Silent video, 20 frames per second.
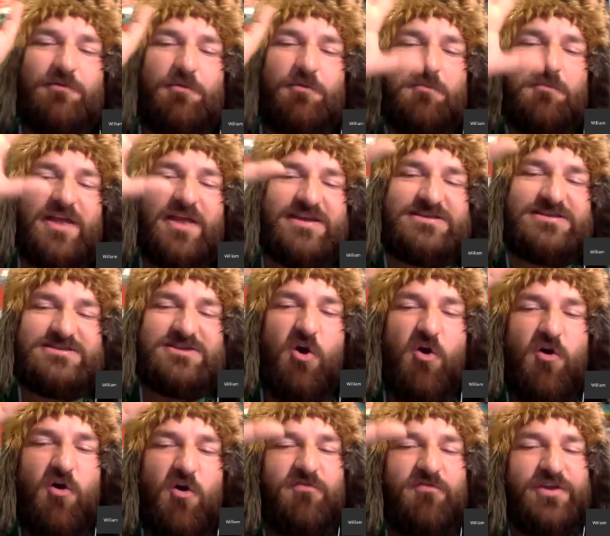replaced
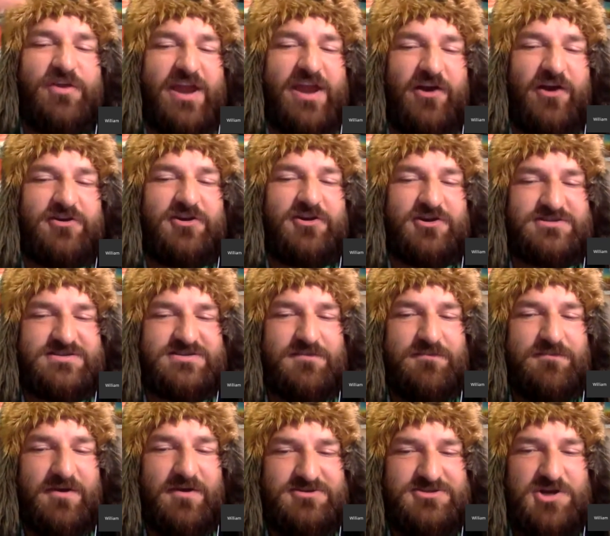all of the characters in the
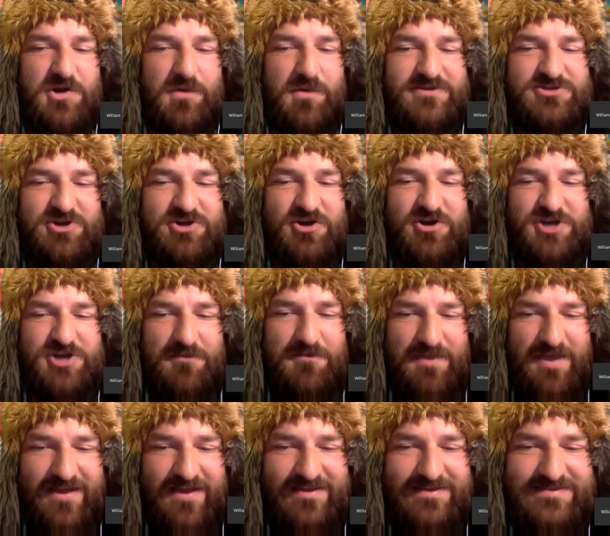poster with Jar Jar
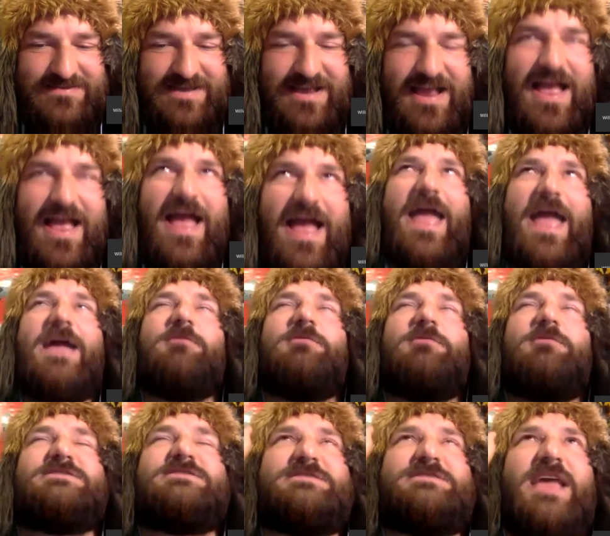Binks.
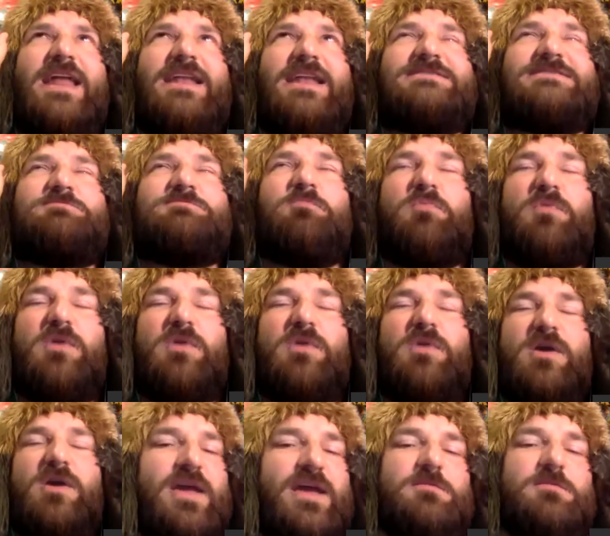It is
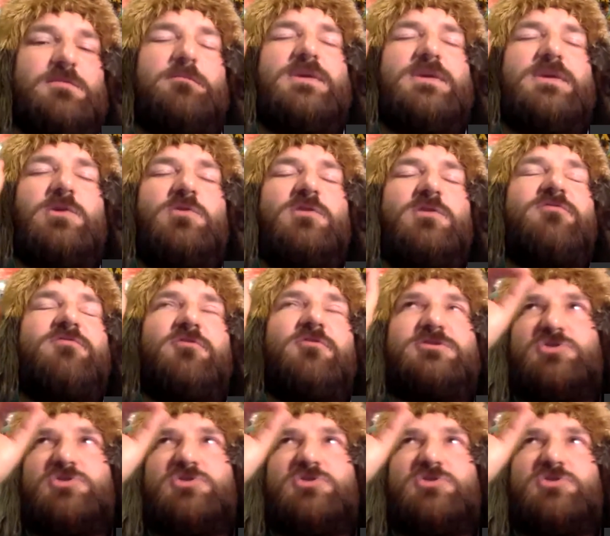brilliant. Beautiful